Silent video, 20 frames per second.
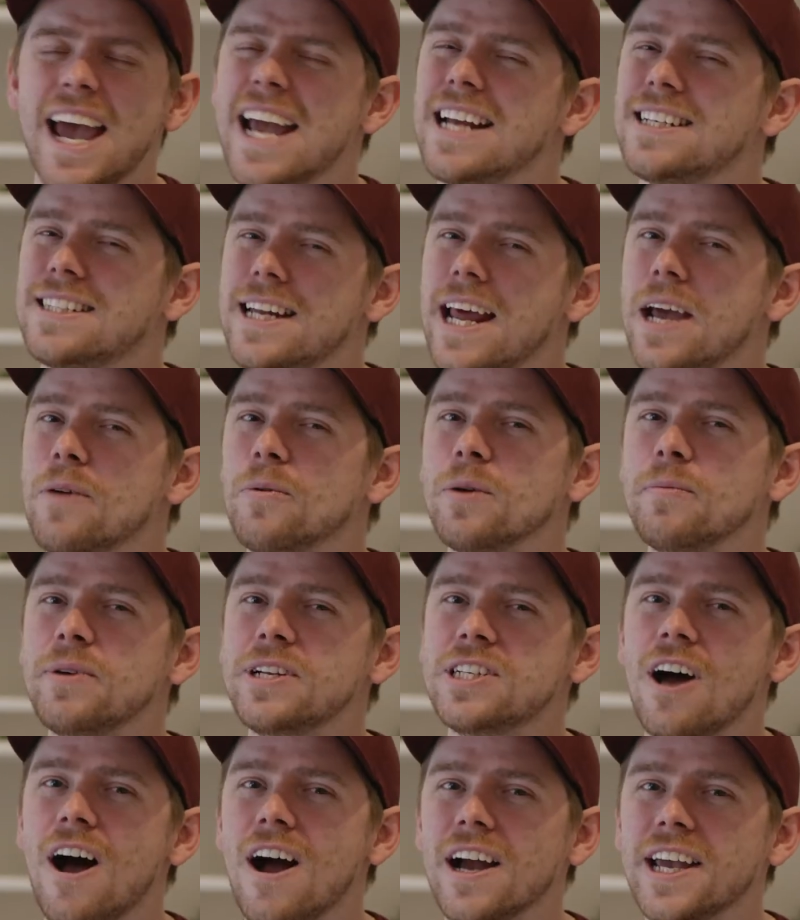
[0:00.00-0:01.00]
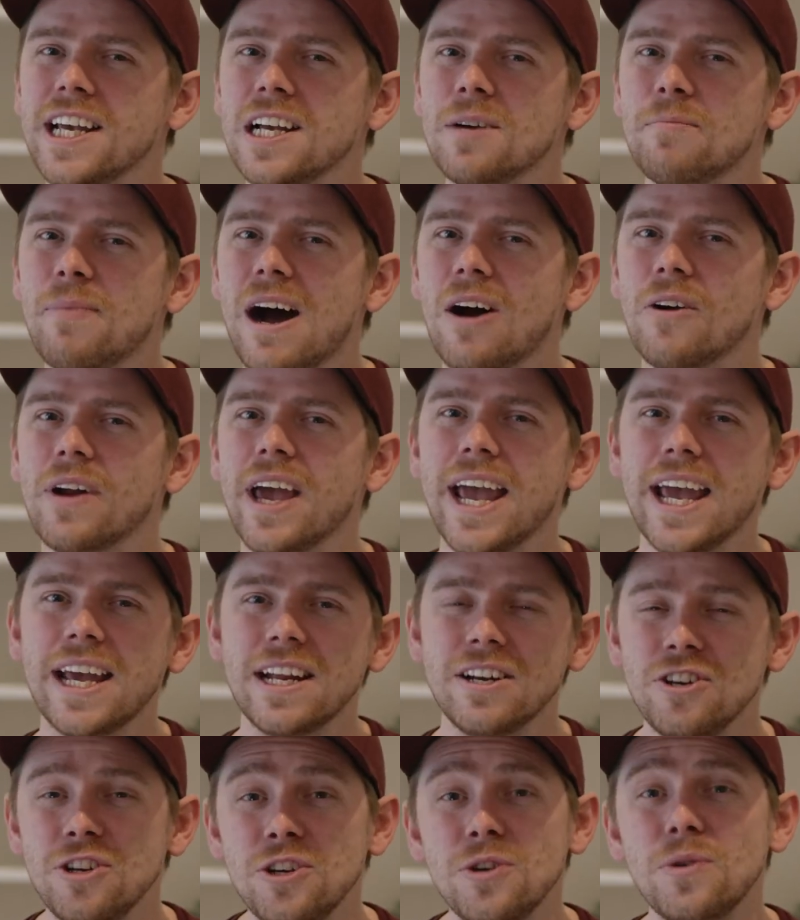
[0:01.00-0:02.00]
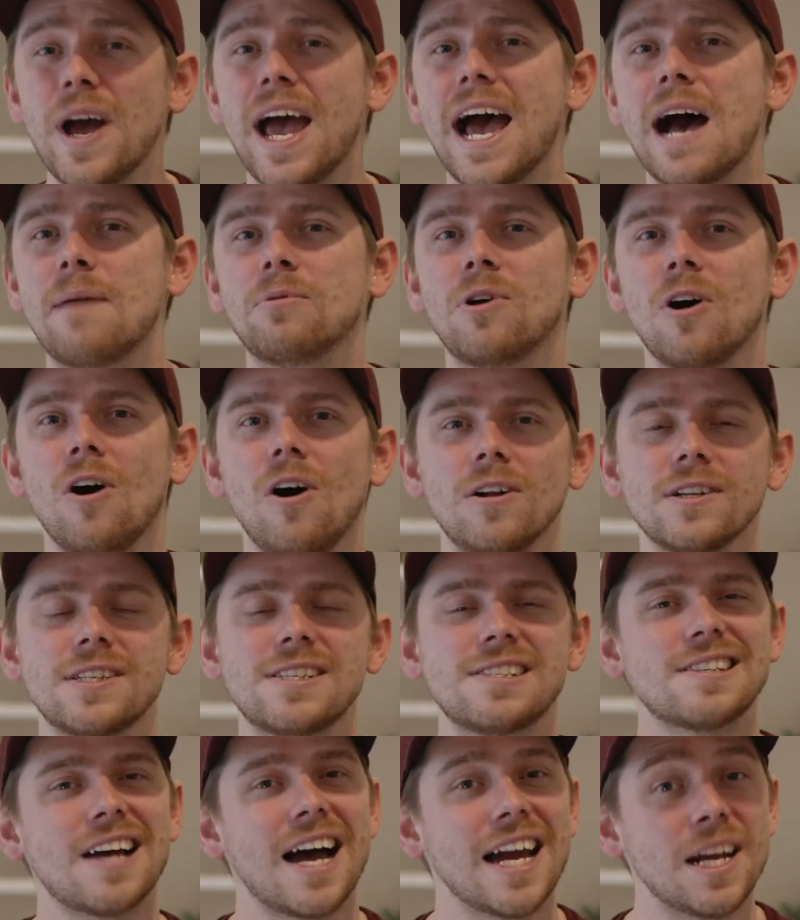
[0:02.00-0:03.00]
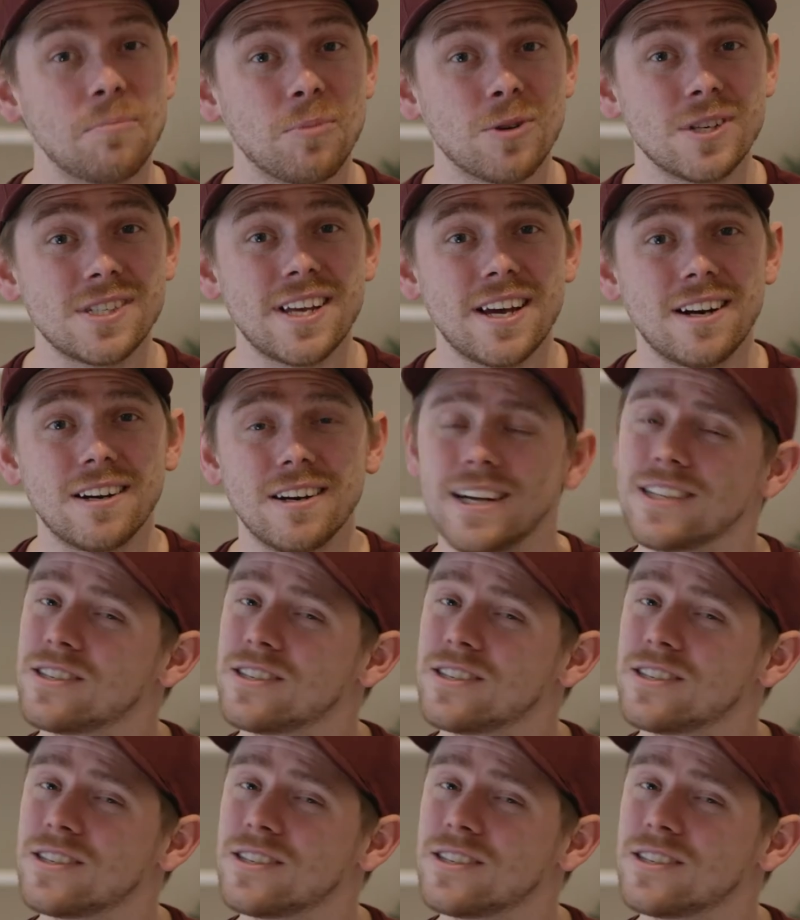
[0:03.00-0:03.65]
Hey, today we're gonna be talking about a new app called SignPresenter.